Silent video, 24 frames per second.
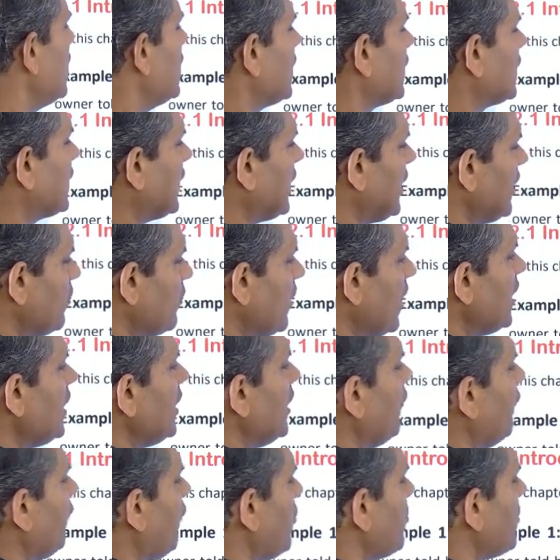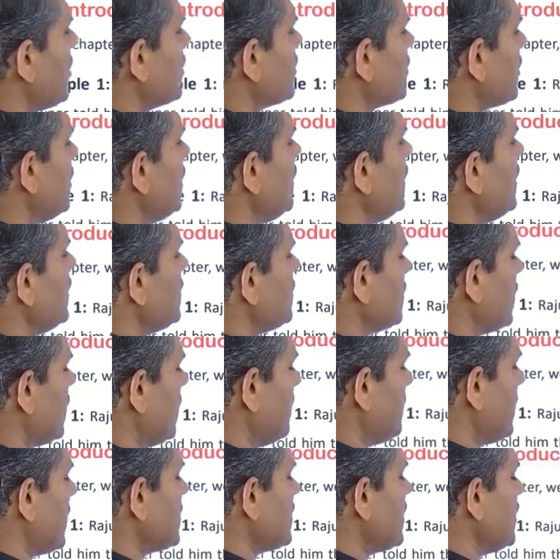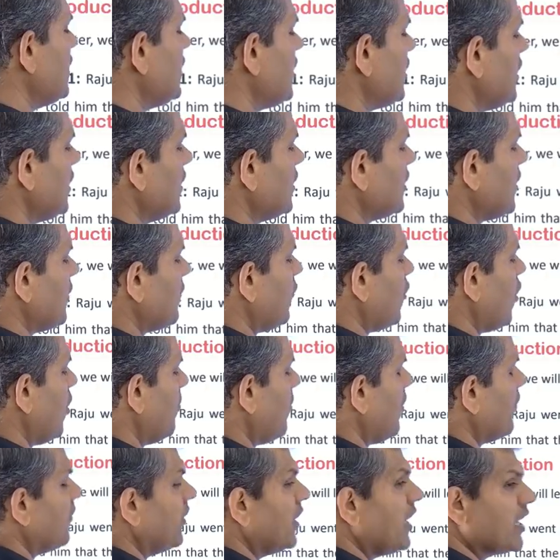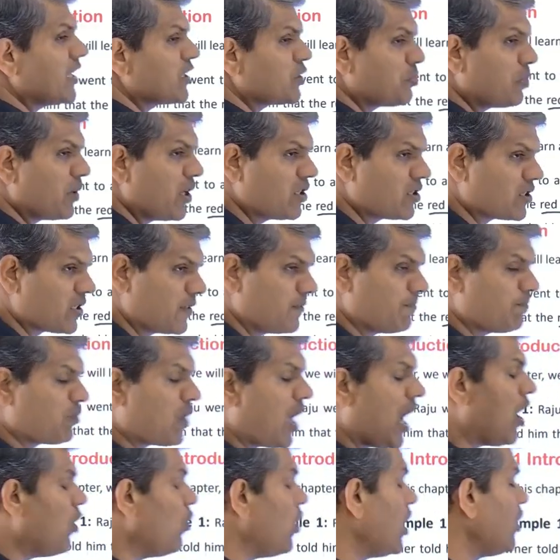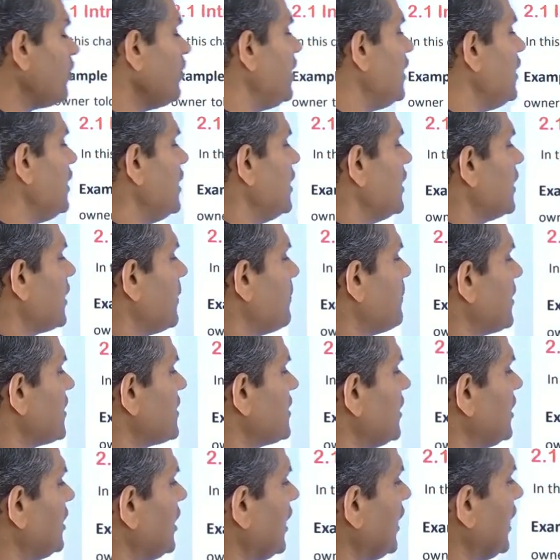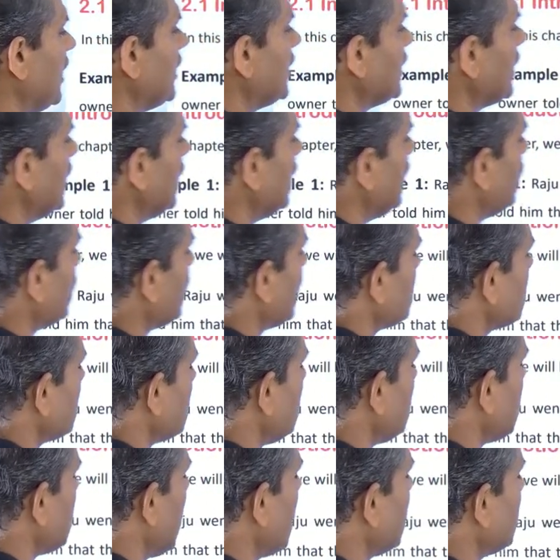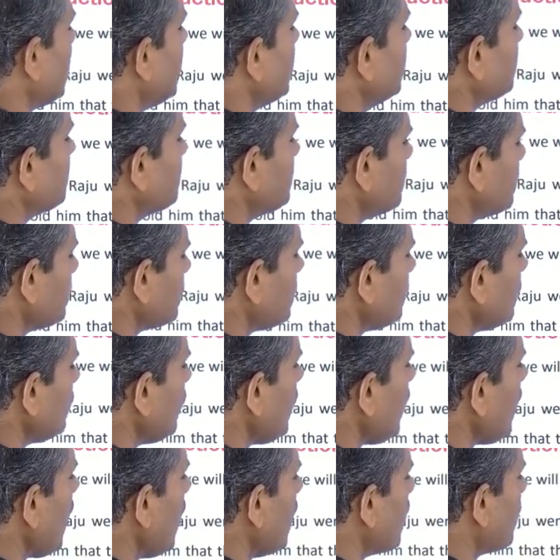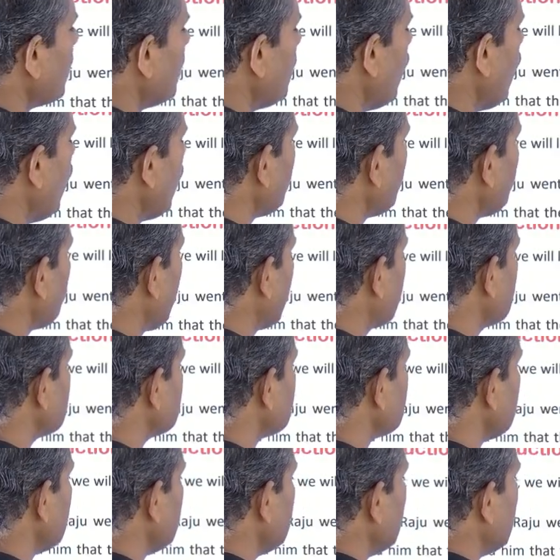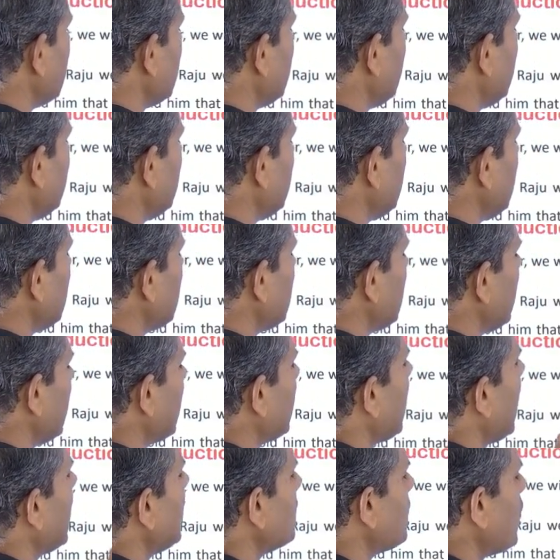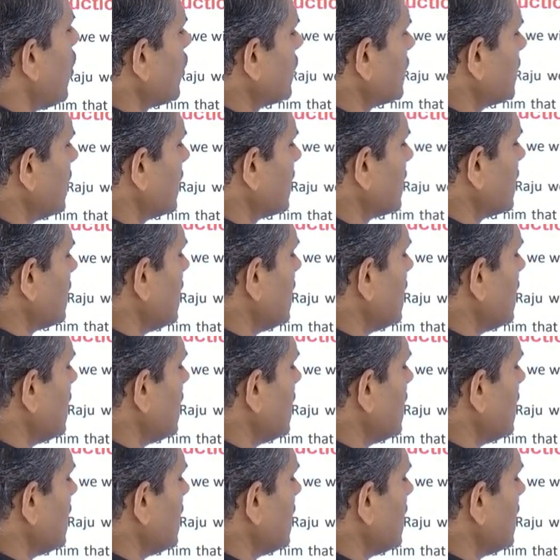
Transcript: given information is represented in the form of an expression. How are we representing it? You can see that 4 pens in a red boxes,